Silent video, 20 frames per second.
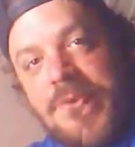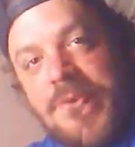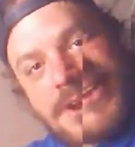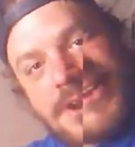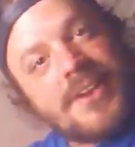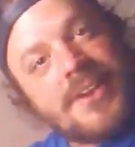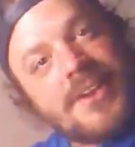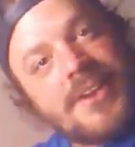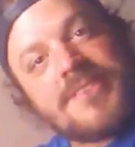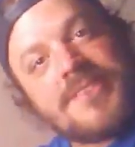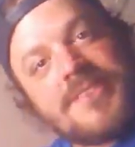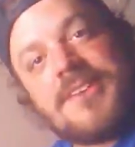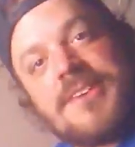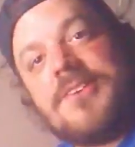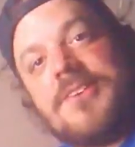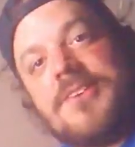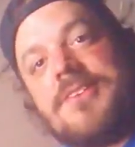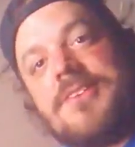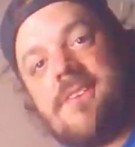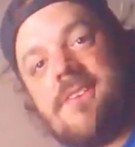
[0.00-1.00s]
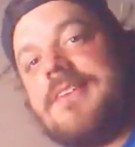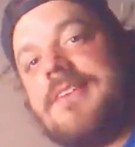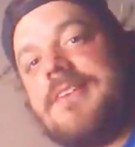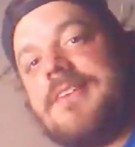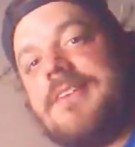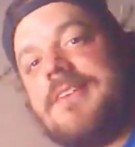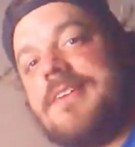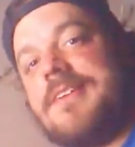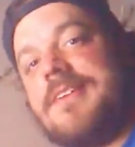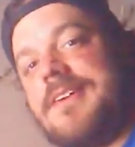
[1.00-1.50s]
Court got continued.
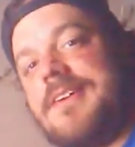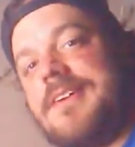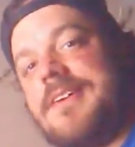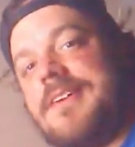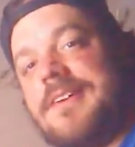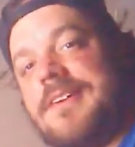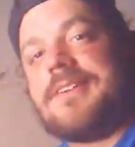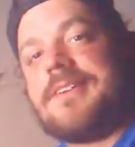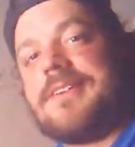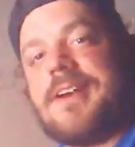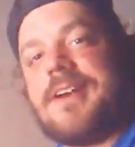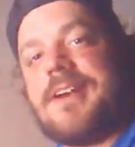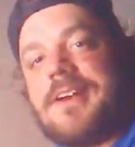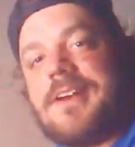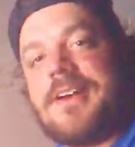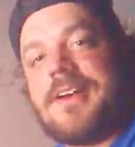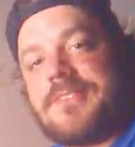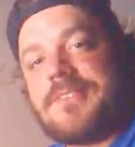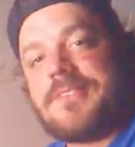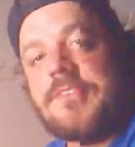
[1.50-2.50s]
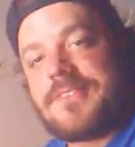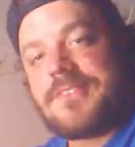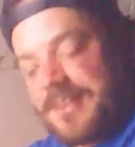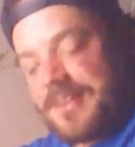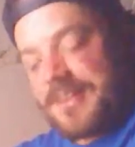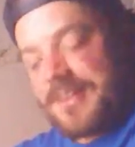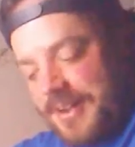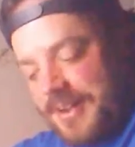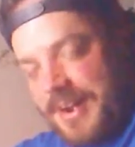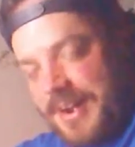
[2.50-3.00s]
Guys,
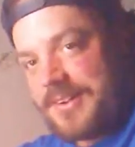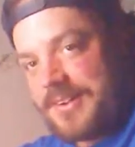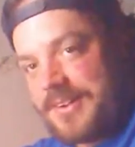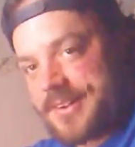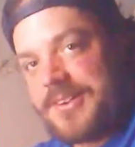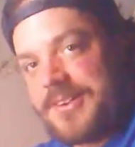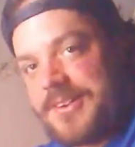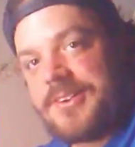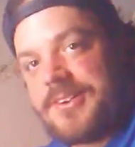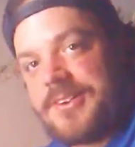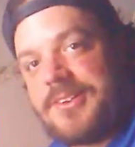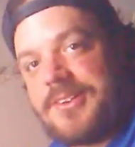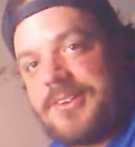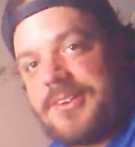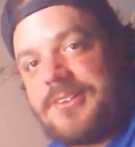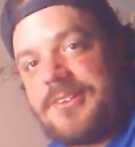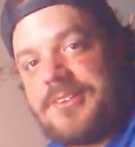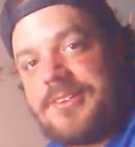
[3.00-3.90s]
I got it continued.